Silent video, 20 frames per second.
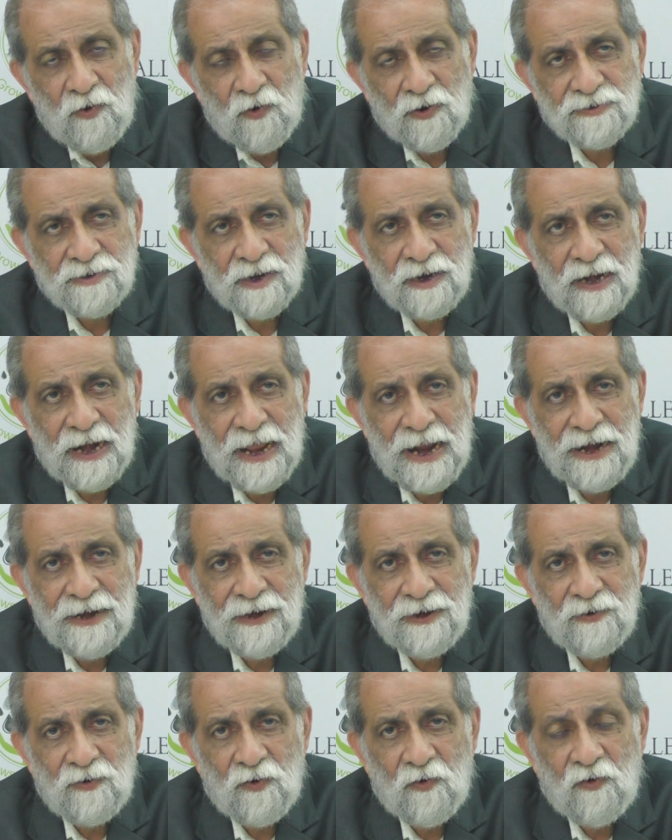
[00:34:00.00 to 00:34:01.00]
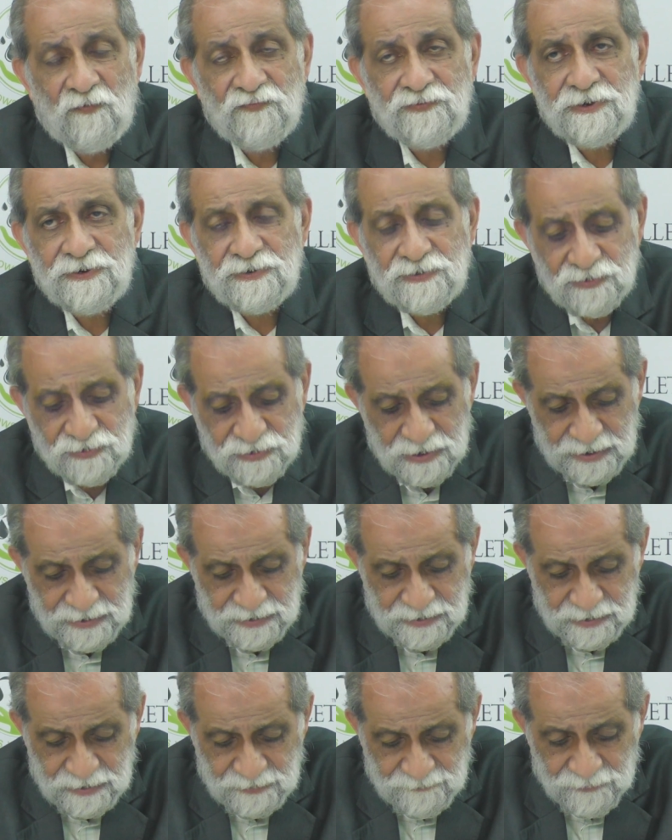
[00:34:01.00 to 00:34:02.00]
or the land of the
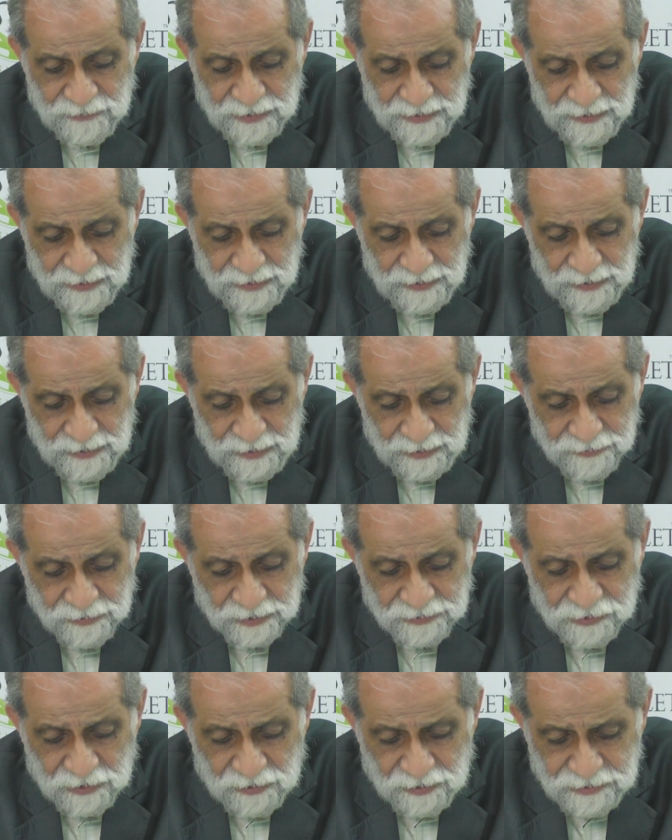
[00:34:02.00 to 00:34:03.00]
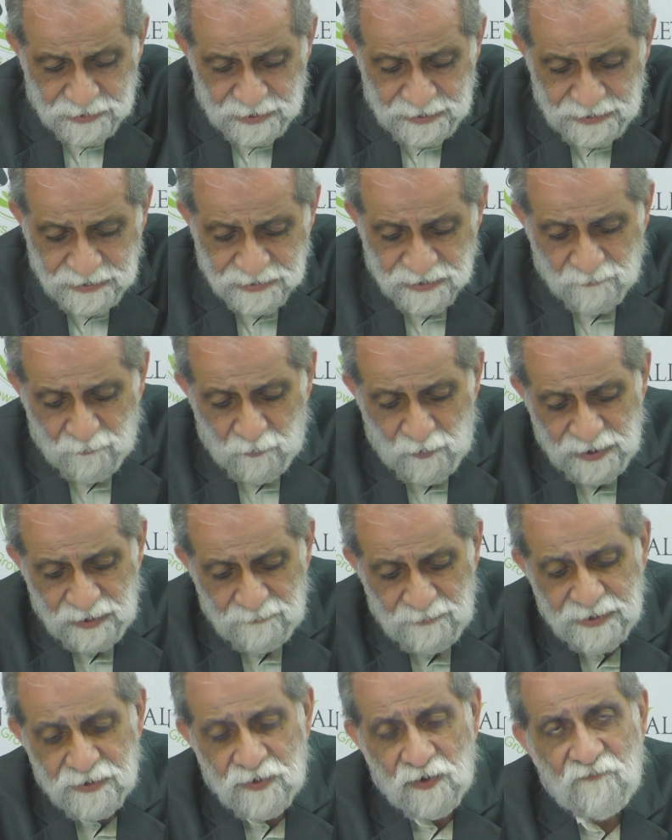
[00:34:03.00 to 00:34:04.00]
society. The third thing is
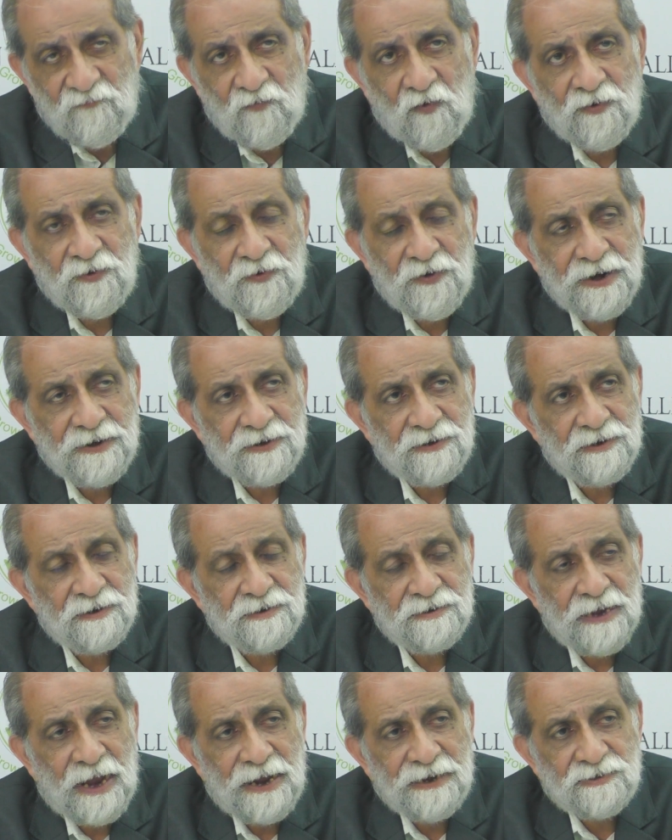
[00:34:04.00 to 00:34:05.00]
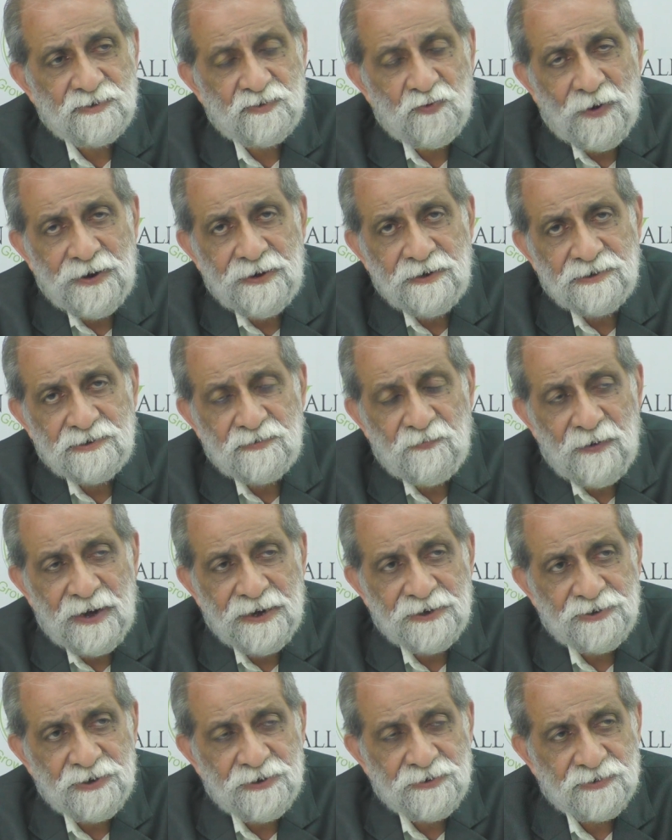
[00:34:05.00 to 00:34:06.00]
appointment of contractors at one's
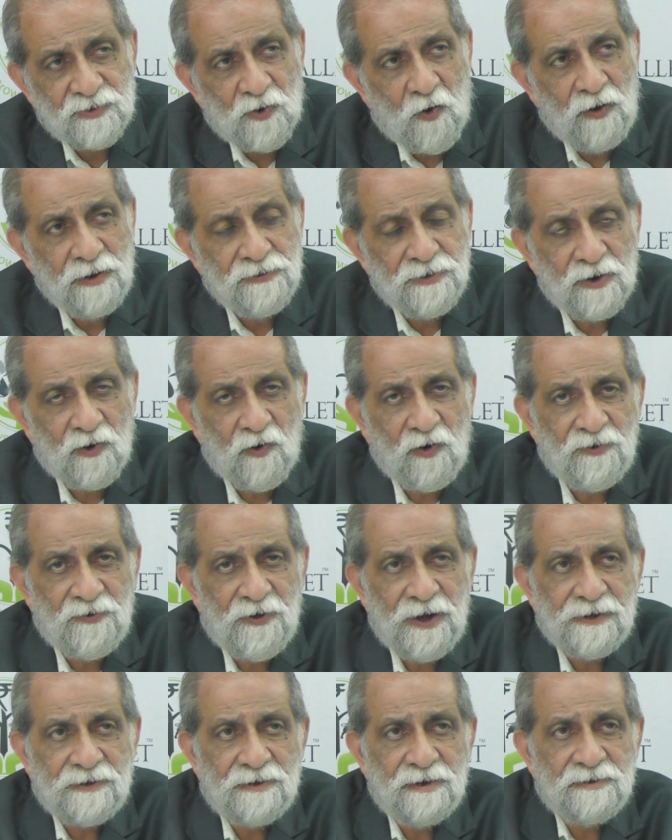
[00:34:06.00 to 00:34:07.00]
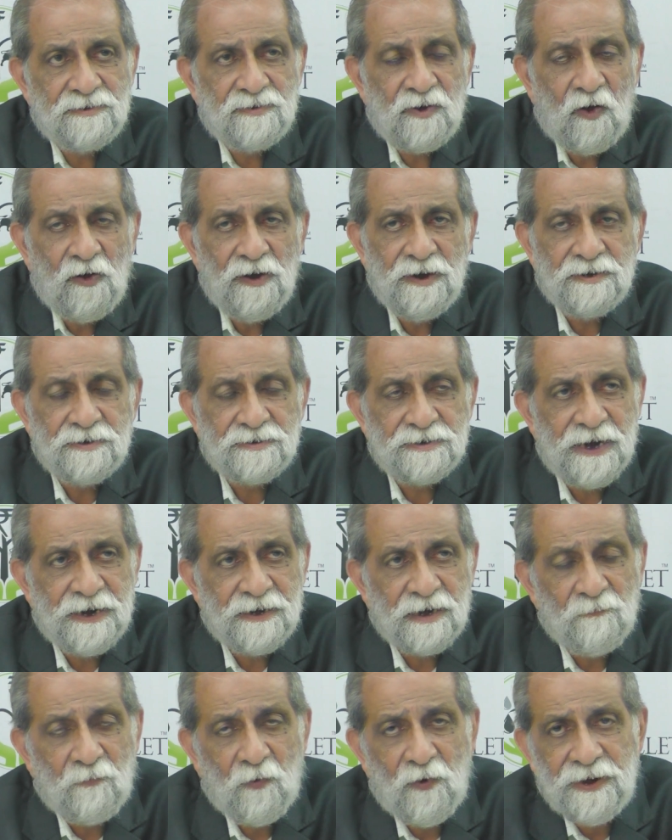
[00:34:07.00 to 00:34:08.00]
pleasure. All the contractors, lawyers
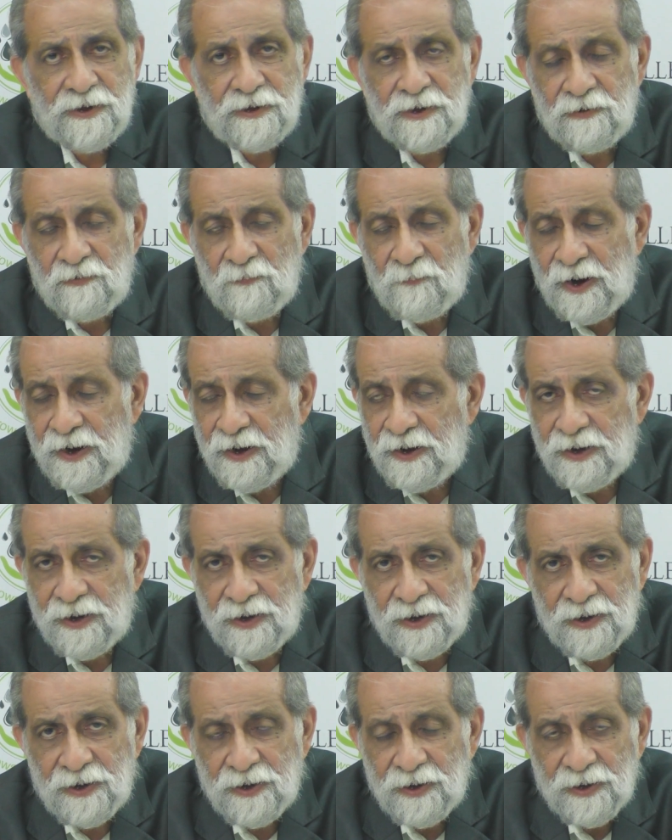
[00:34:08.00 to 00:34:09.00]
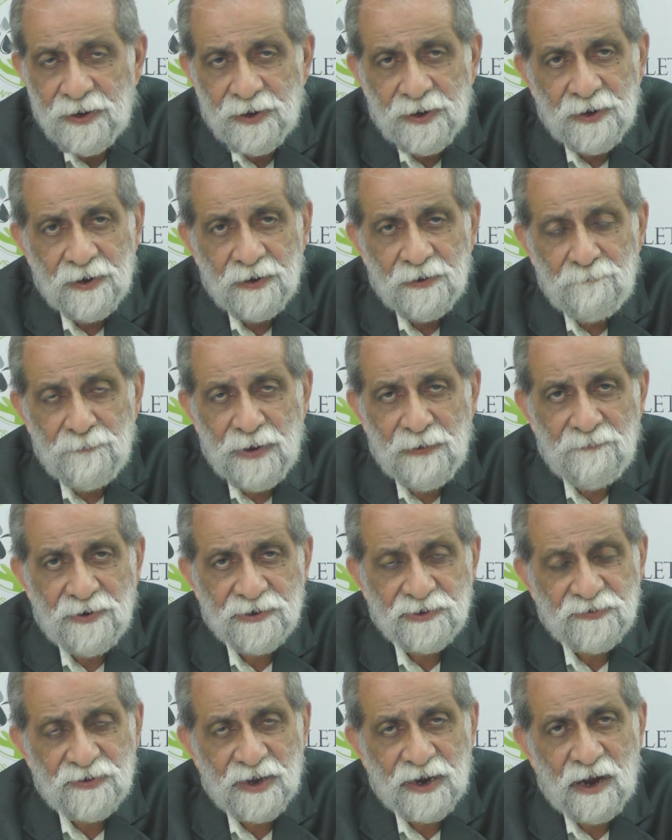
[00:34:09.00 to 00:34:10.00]
get appointed by
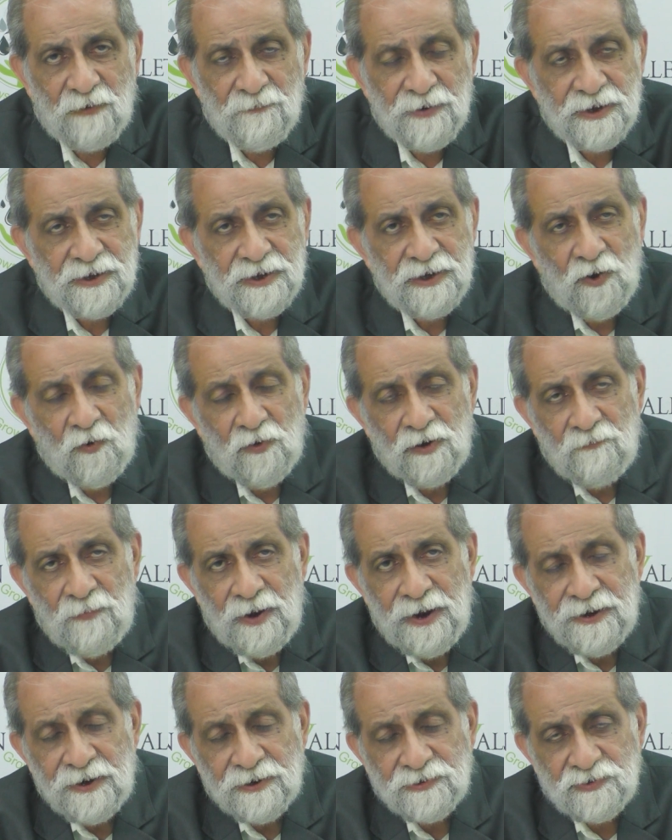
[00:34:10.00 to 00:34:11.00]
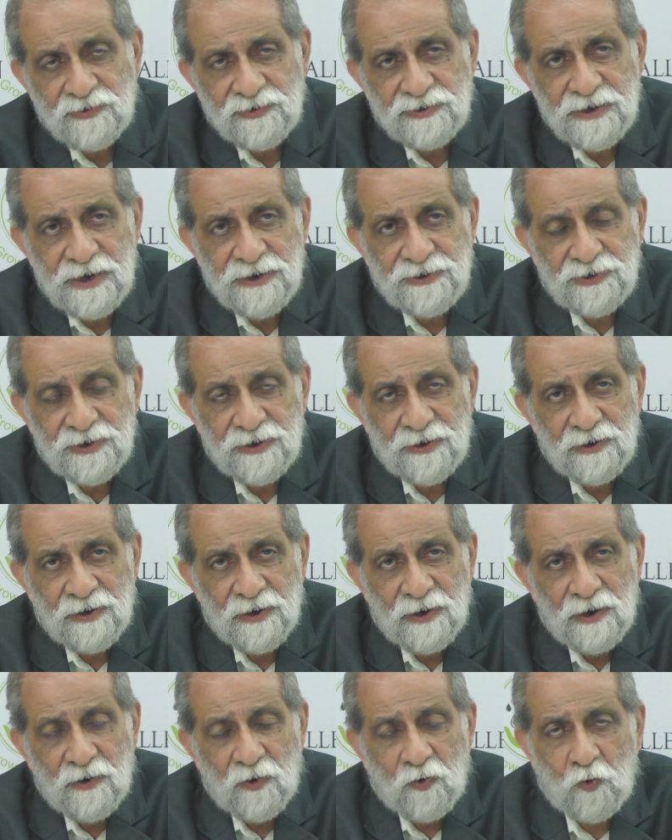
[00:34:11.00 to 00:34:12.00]
members of the committee or by an association,
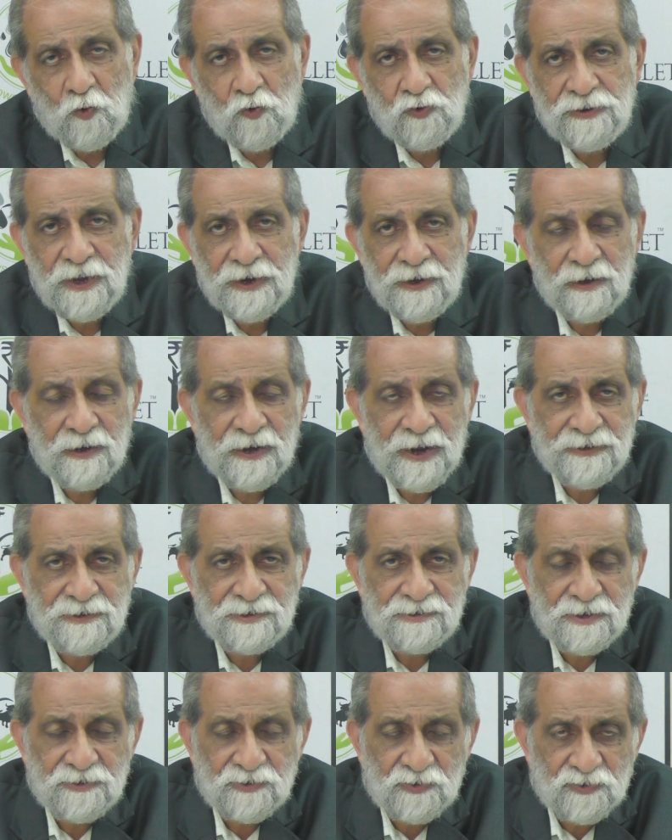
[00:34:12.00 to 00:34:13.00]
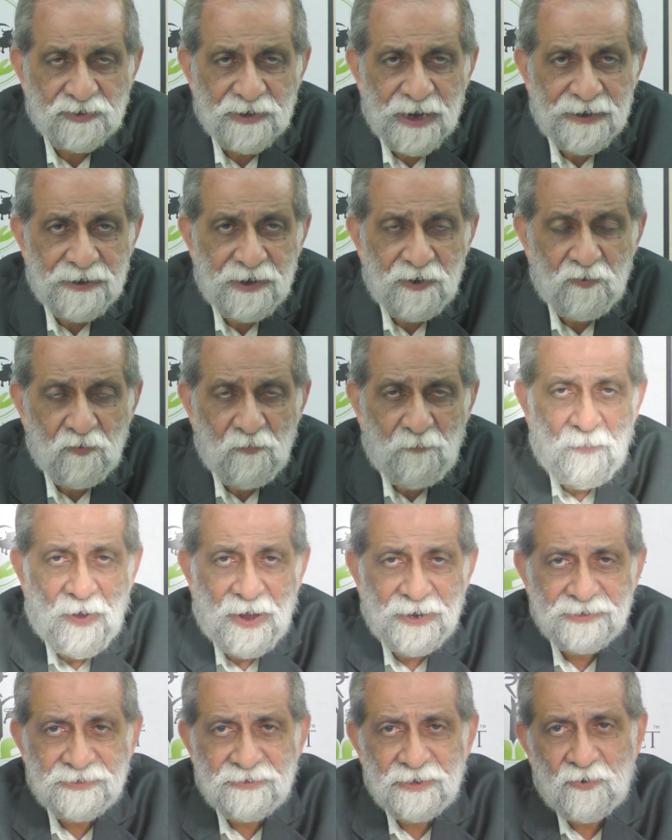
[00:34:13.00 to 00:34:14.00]
who then gets the society to
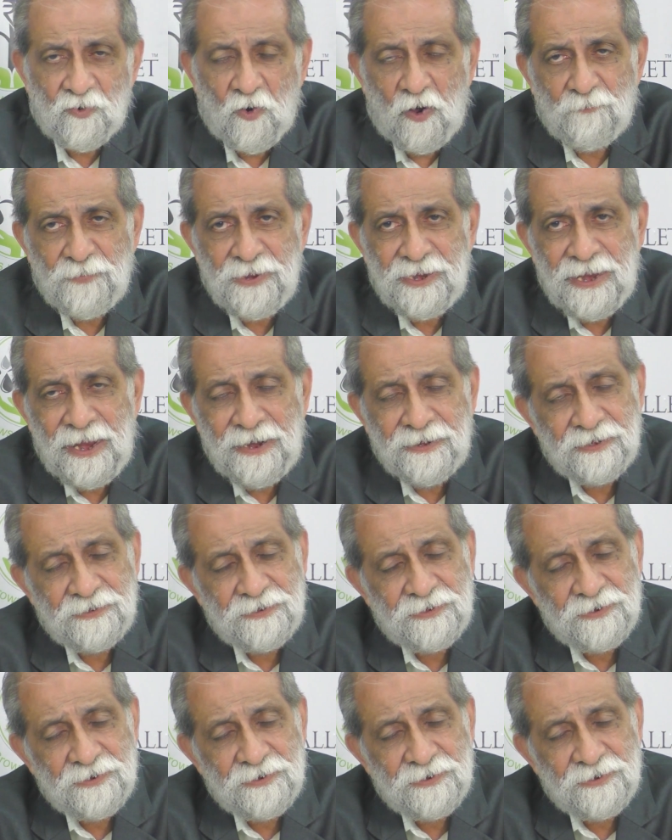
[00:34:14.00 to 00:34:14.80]
pass the copycat